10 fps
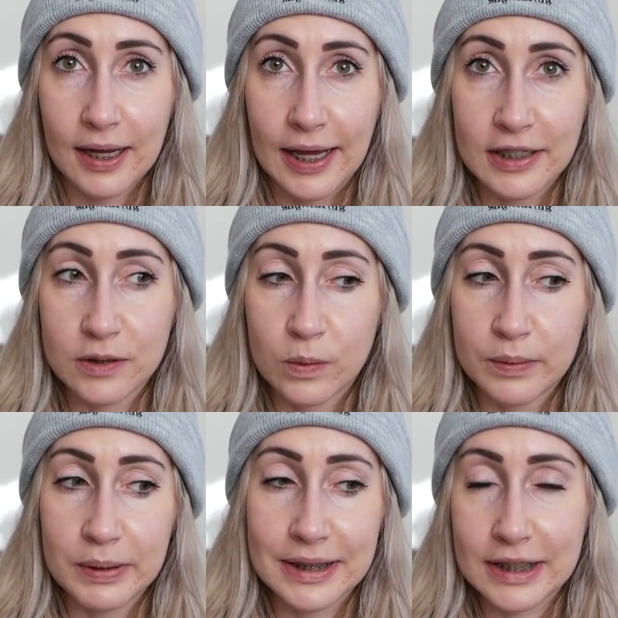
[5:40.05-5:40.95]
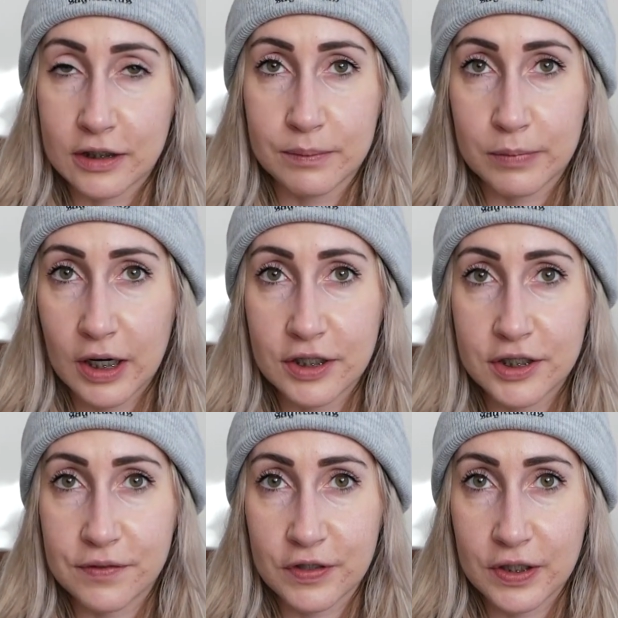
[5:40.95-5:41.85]
And it's only because I couldn't
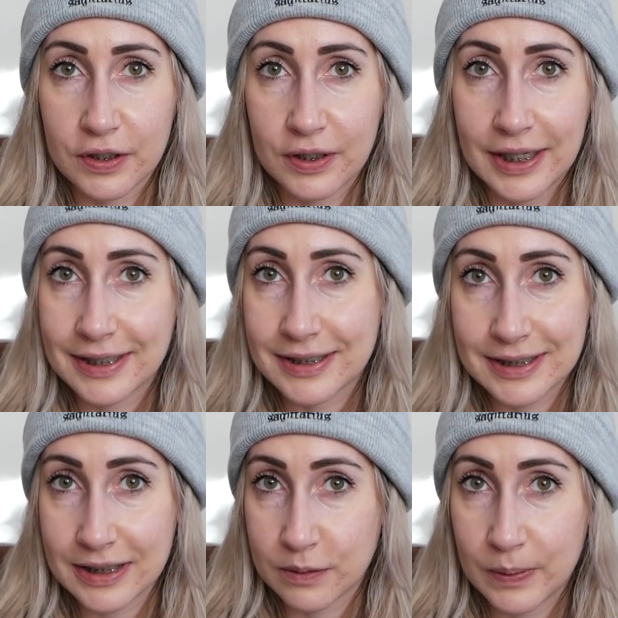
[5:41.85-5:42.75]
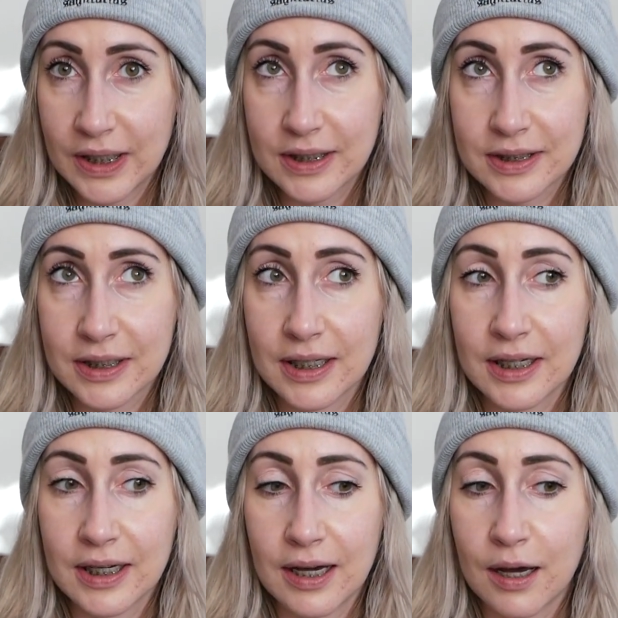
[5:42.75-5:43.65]
brush for like 6 weeks
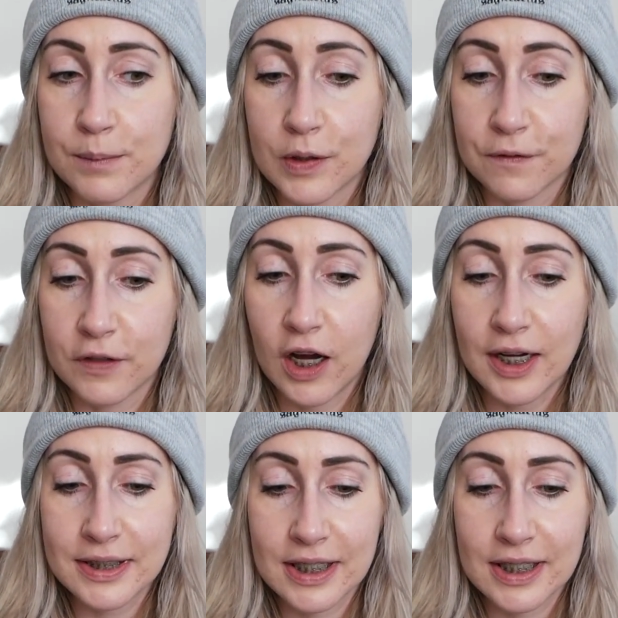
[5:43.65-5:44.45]
or floss.